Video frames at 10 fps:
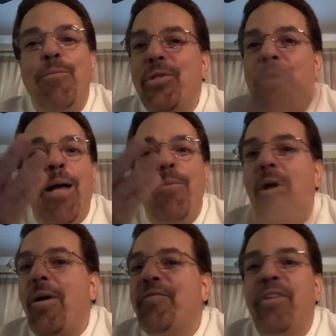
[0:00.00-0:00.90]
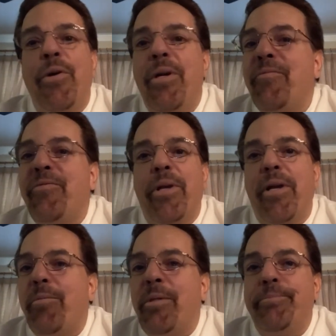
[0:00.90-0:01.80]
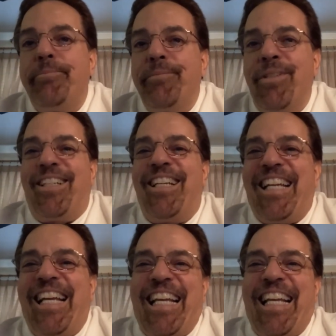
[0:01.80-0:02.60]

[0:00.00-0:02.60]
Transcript: so I'm very unforgettable. So that, of